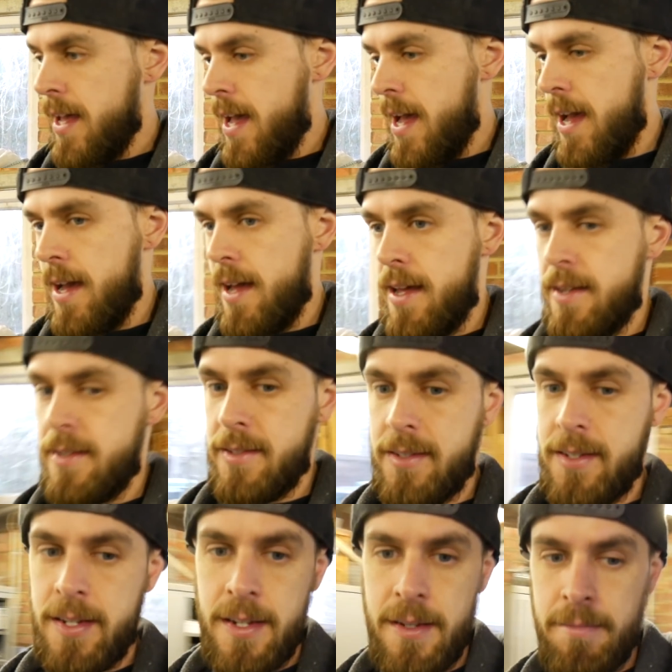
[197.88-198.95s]

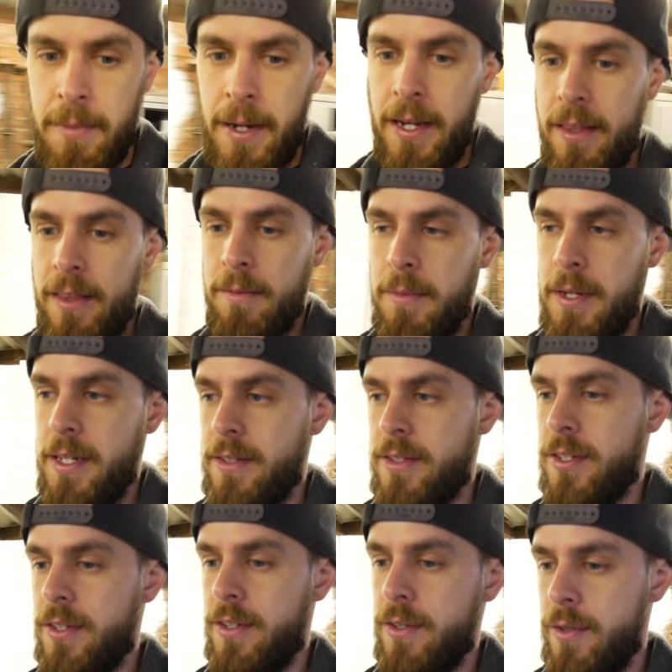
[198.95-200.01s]
and make them
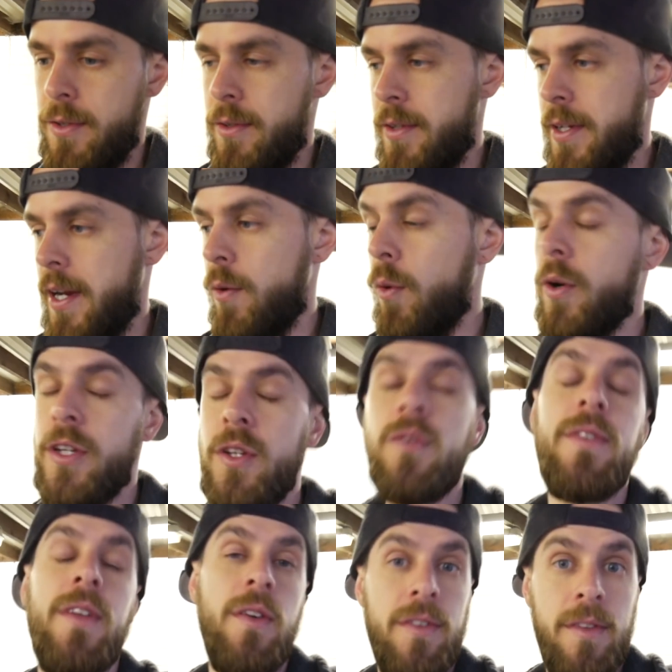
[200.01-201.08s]
into, or
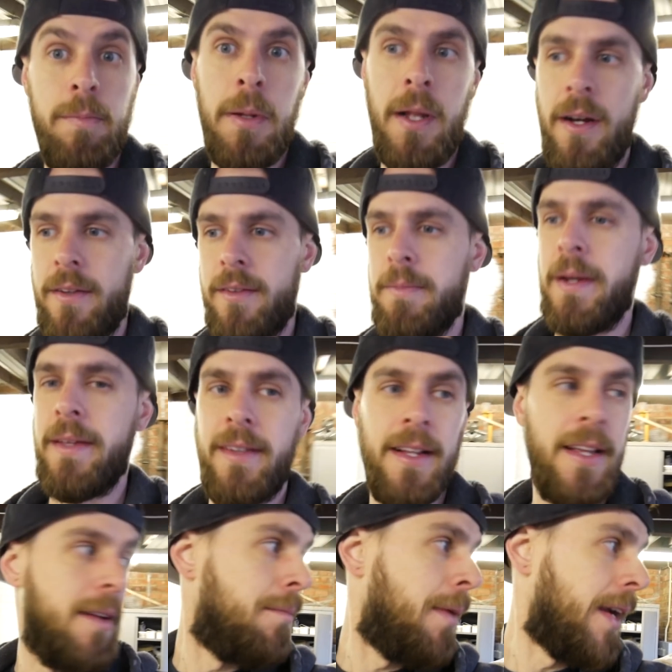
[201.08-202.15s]
use those as plugs
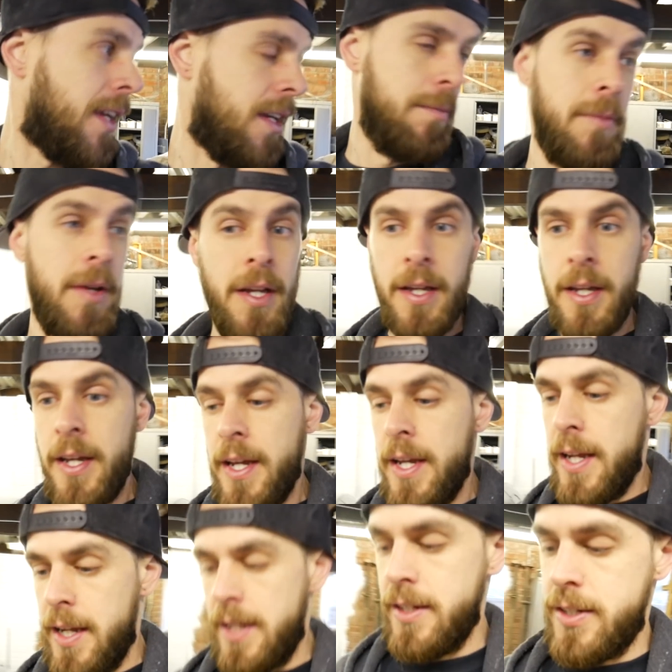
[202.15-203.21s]
basically, and make them
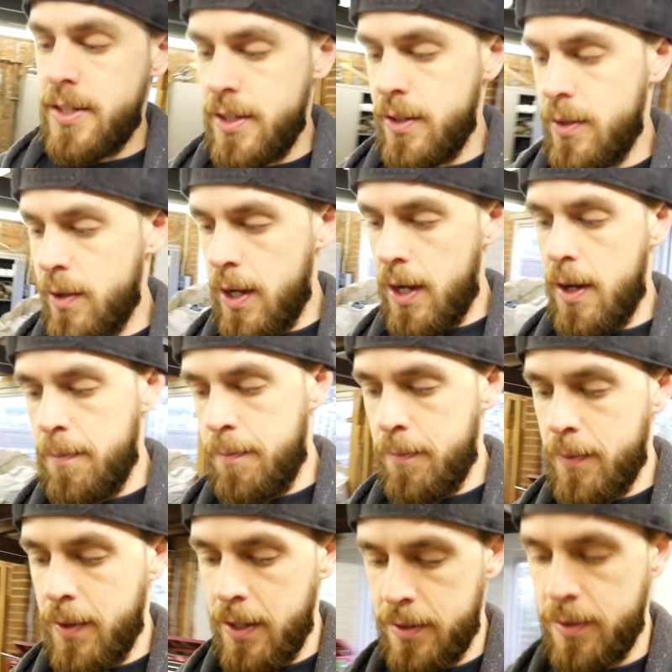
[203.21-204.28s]
into
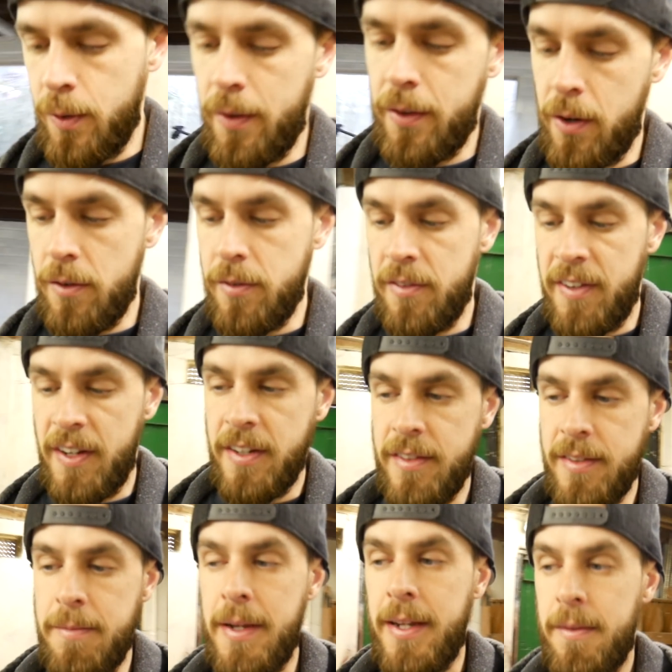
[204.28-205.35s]
other over
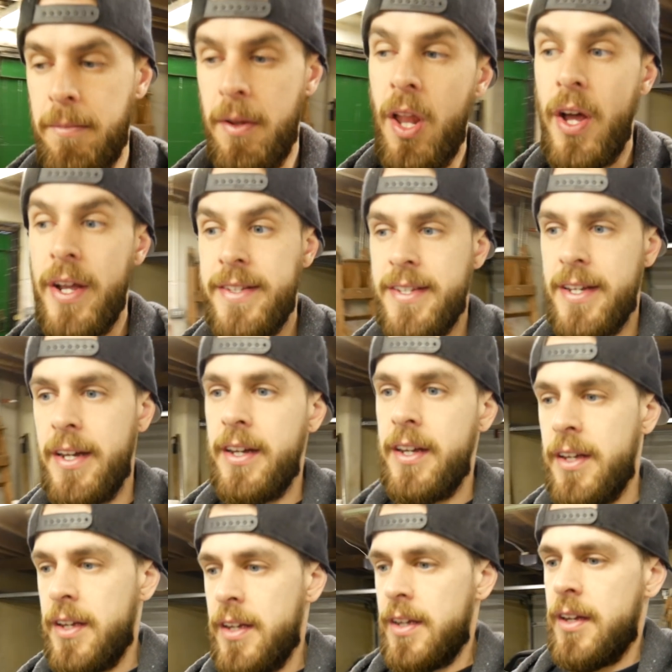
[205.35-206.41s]
fenders and make them lighter.
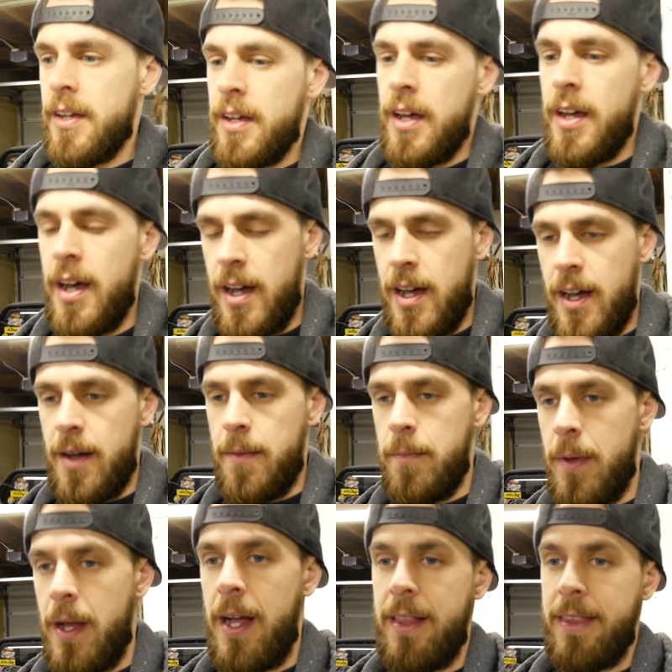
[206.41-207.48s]

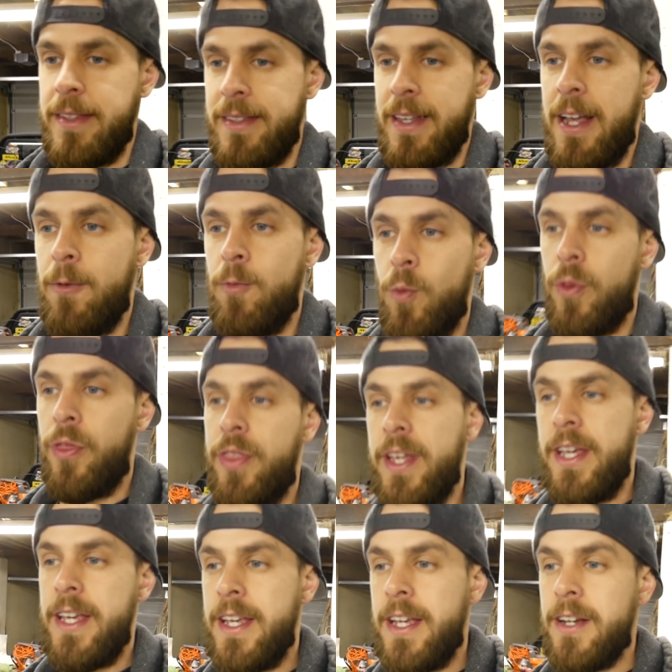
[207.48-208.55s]
And same with
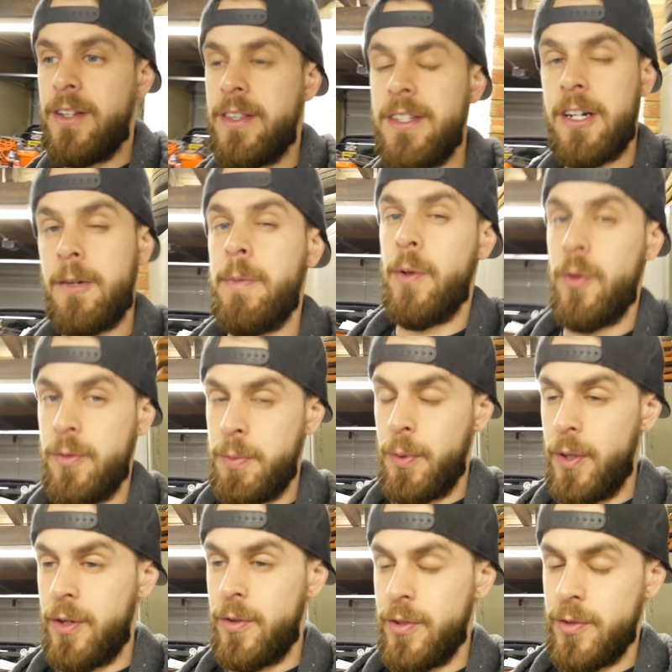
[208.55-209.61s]
the duckbill
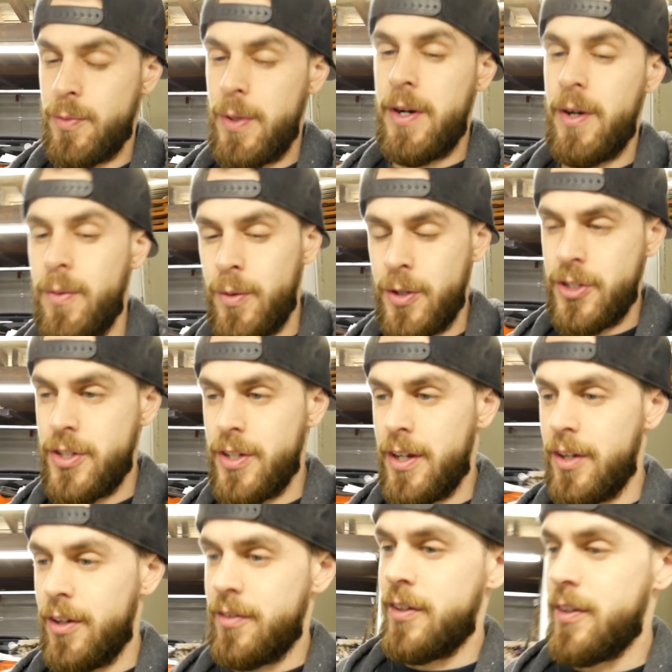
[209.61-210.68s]
spoiler as well, which a
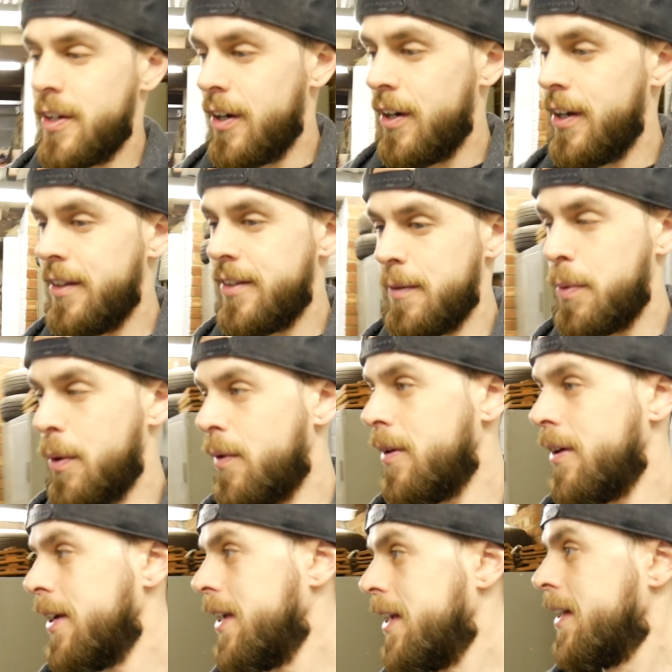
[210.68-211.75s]
lot of you guys are
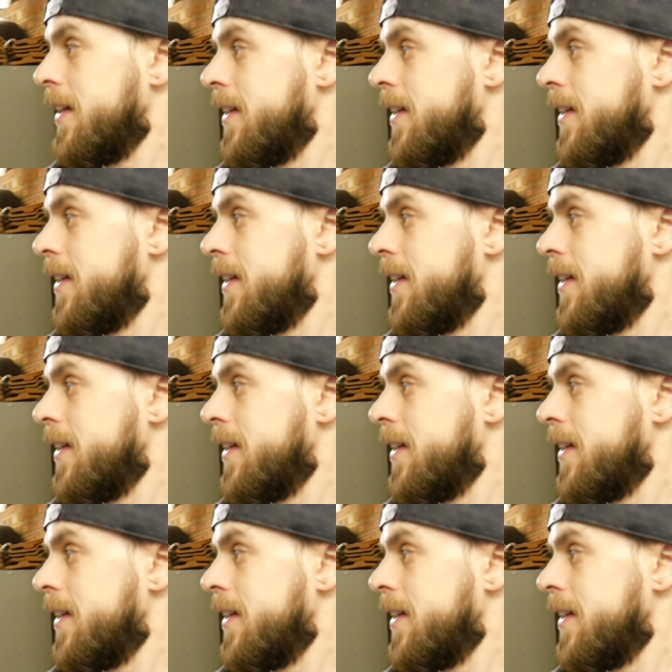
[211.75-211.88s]
probably